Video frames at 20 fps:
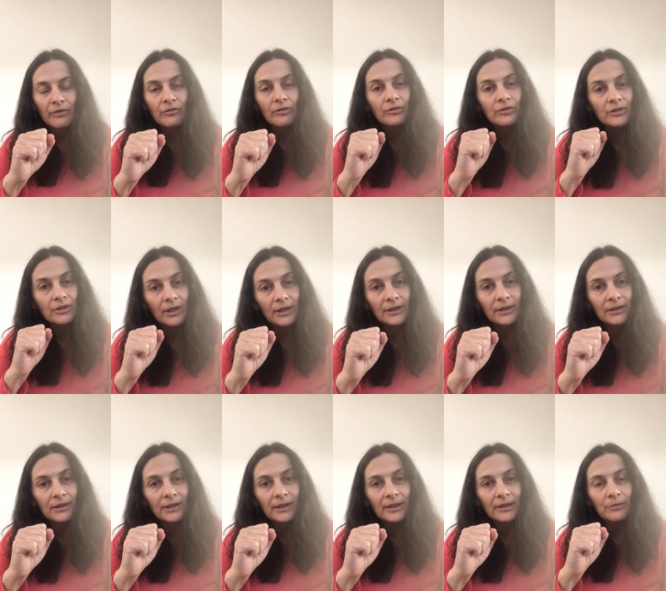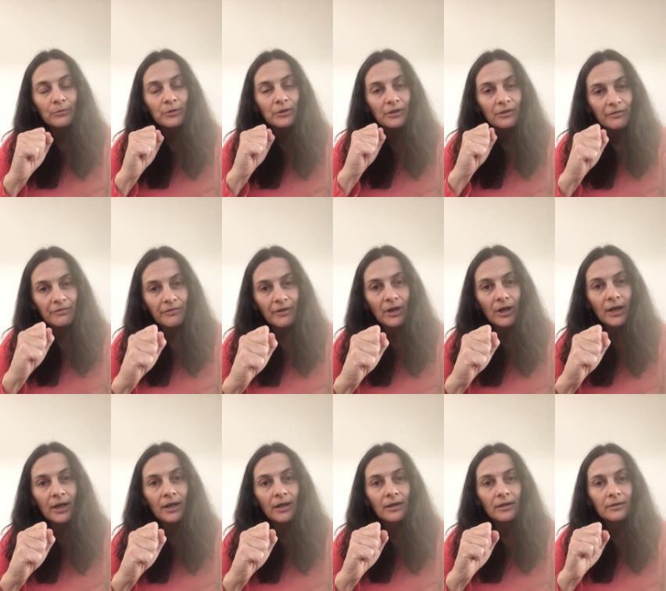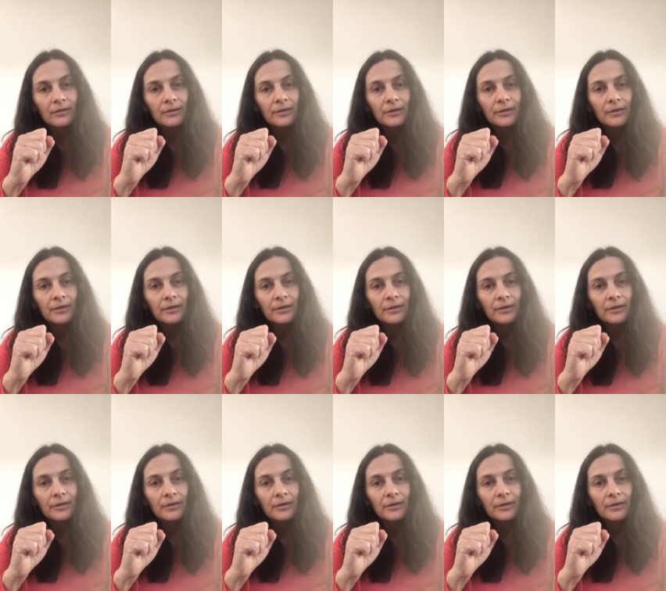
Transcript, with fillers: So silently, with the fire